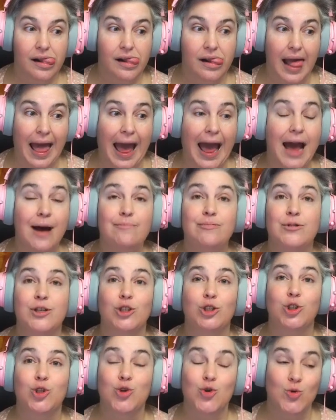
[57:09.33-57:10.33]

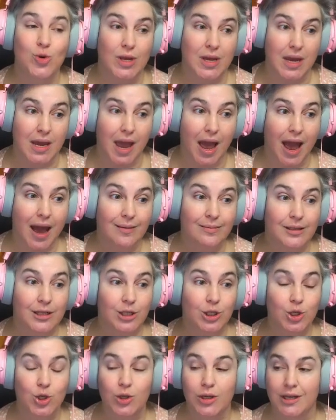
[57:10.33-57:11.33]
Absolutely,
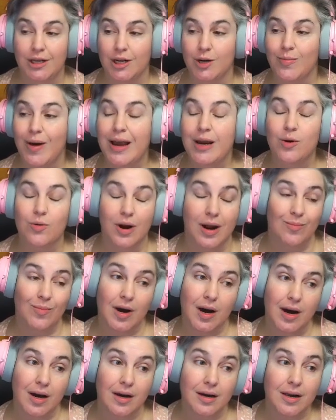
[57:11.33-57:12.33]
absolutely. You know, my
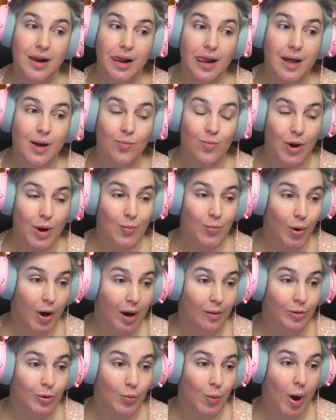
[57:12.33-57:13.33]
grandma, my
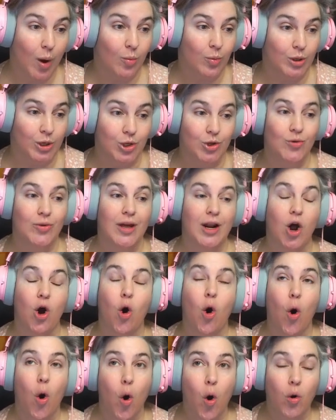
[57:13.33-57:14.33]
mom's mom would do that
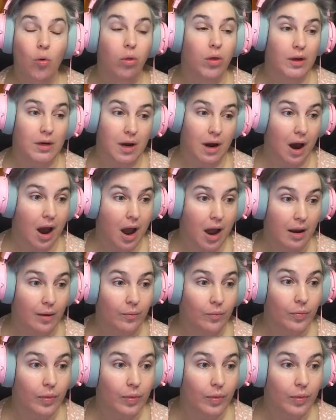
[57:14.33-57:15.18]
all the time.